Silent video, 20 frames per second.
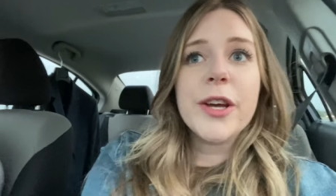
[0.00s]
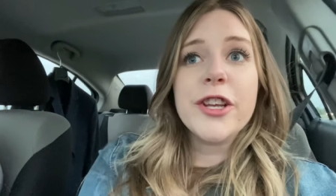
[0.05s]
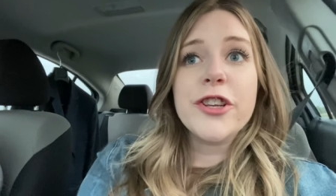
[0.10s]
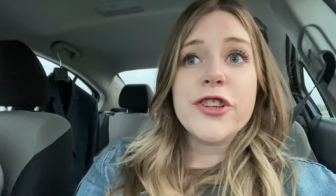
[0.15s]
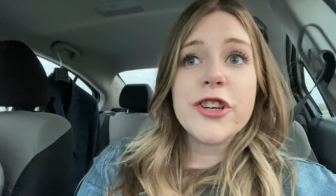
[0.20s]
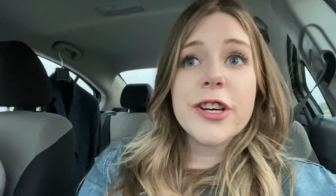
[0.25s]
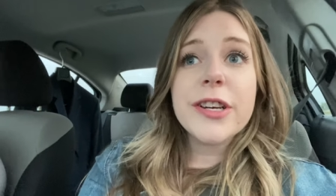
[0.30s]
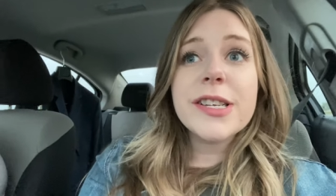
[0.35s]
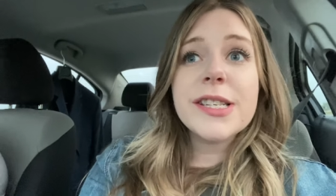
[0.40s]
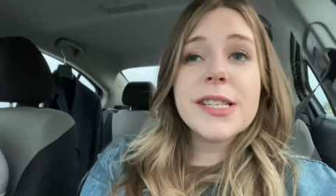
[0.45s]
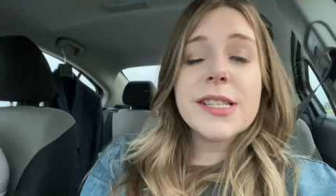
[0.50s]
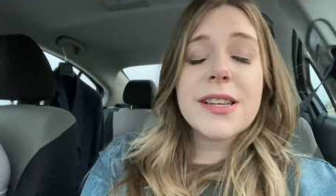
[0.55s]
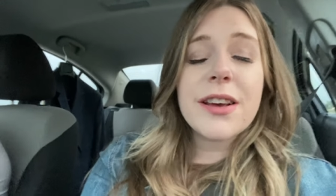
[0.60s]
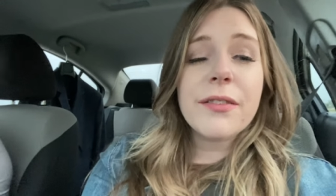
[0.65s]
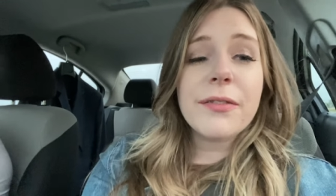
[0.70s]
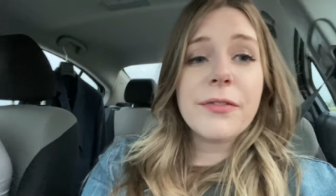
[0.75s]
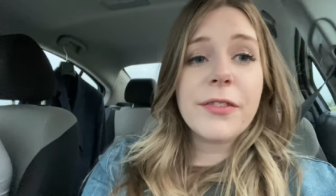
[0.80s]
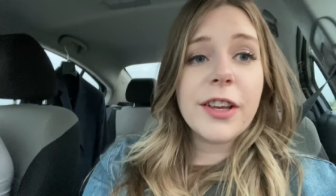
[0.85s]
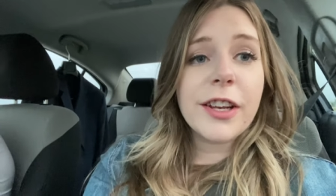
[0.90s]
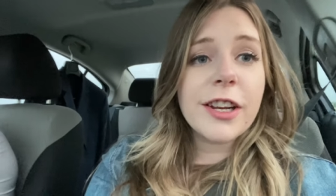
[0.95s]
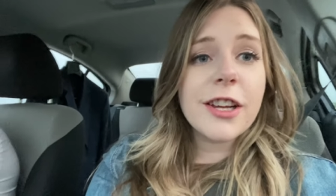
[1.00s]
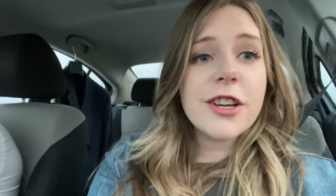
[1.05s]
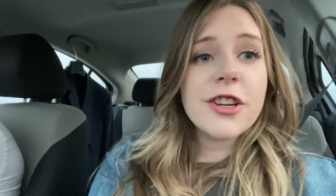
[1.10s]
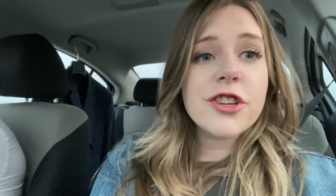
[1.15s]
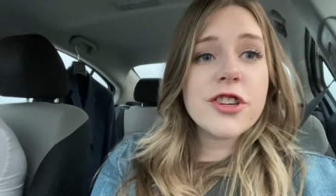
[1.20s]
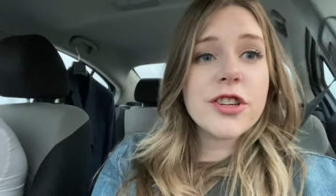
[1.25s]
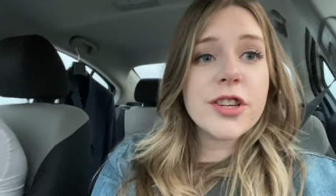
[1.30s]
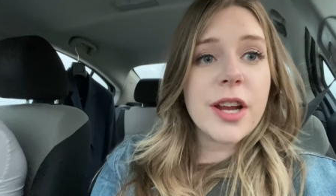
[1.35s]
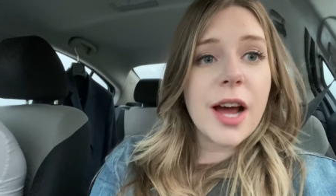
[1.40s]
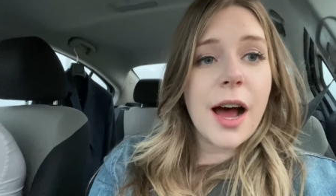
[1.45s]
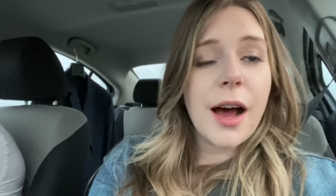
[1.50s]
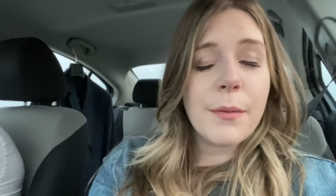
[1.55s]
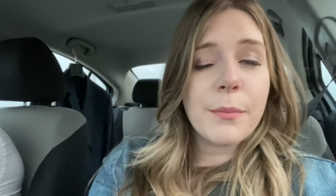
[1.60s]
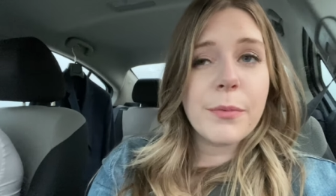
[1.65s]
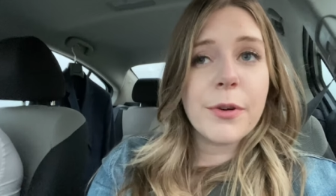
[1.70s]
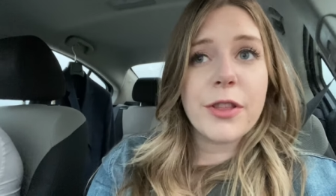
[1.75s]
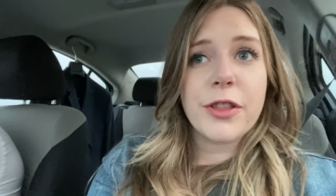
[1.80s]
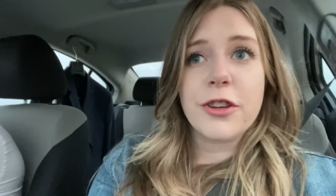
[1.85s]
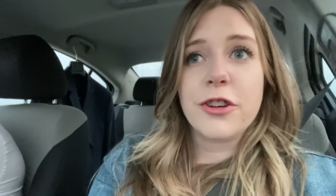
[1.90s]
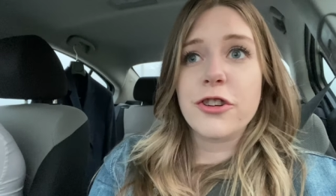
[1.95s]
just finished up
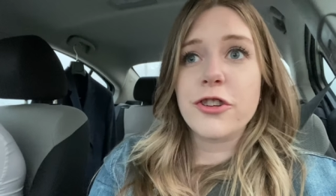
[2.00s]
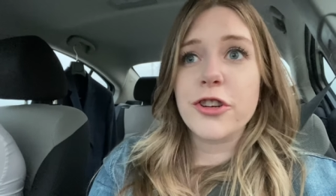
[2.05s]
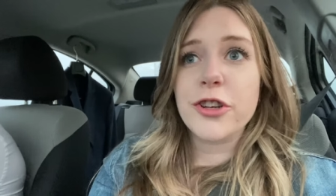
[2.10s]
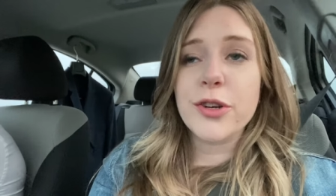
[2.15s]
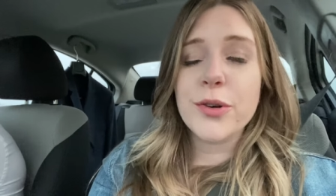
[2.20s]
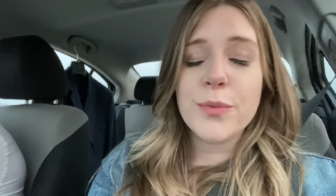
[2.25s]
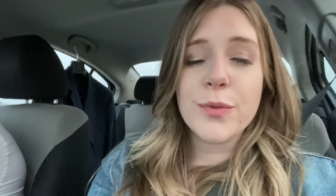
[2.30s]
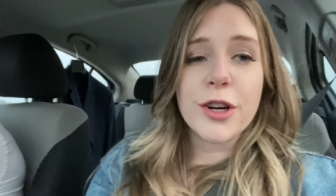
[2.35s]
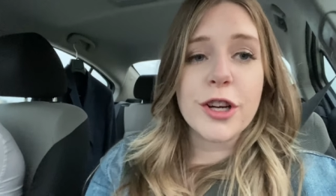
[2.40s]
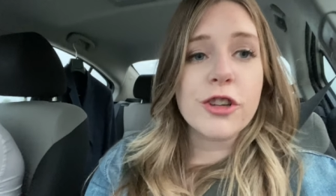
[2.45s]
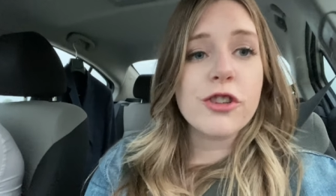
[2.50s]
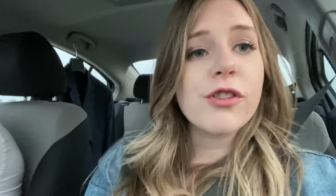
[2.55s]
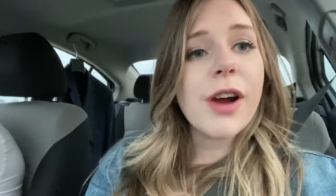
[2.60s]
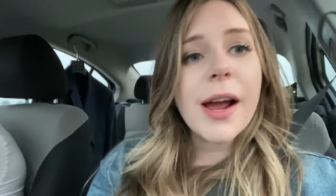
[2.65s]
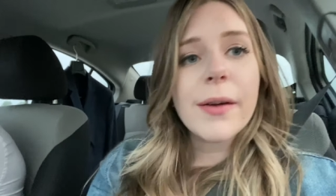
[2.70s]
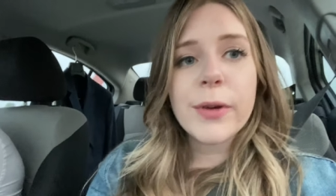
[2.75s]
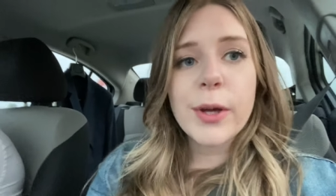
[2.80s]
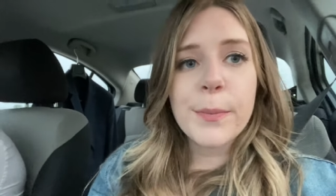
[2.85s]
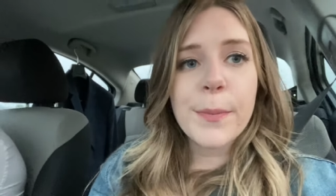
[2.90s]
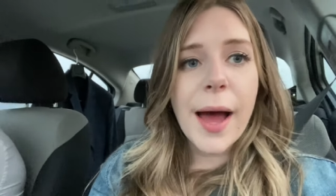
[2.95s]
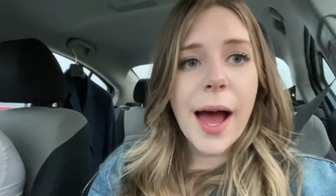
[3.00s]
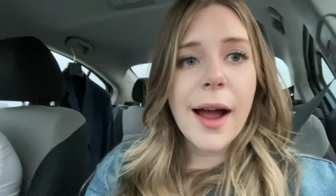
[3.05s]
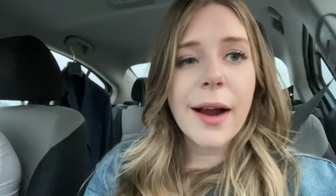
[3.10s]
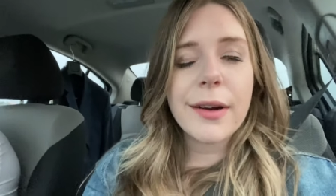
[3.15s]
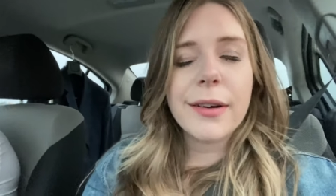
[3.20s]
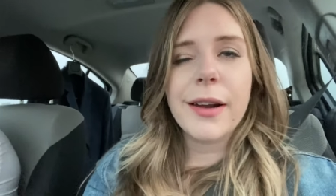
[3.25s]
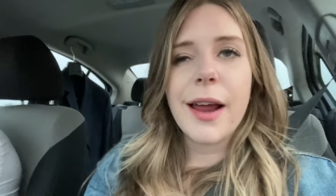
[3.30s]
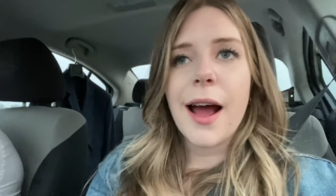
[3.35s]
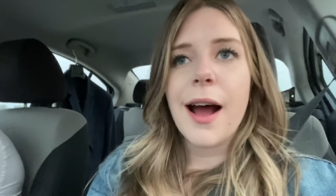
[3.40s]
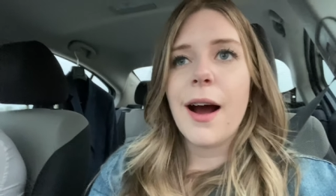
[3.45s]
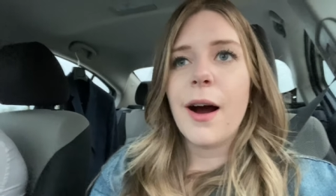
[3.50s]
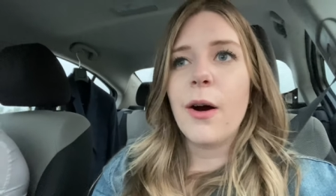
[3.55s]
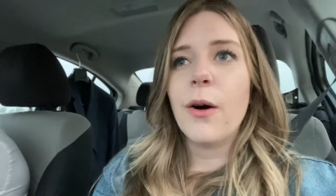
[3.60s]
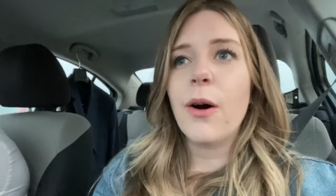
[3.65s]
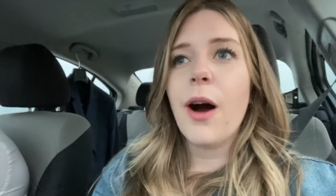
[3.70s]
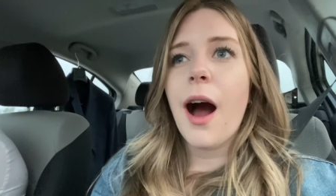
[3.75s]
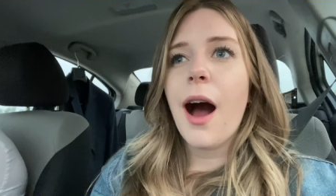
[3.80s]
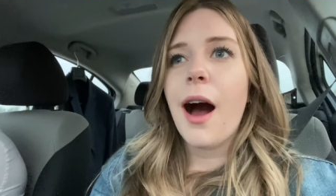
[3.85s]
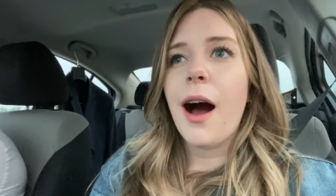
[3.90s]
with the shoot. We're driving back now.